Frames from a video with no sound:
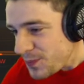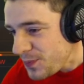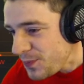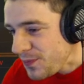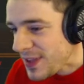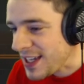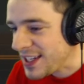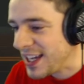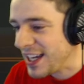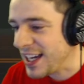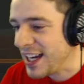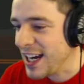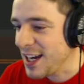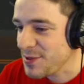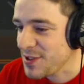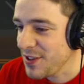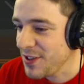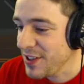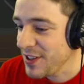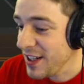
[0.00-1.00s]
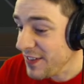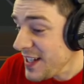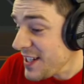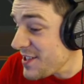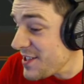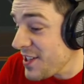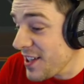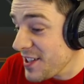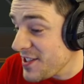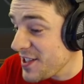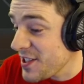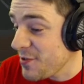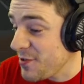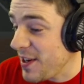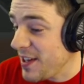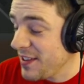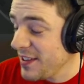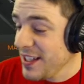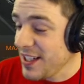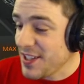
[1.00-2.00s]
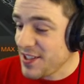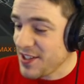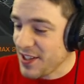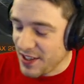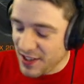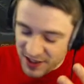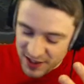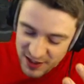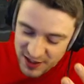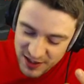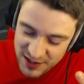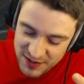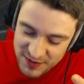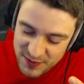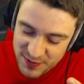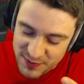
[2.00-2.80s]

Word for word: Yeah, absolutely. I think that's the great thing. It's like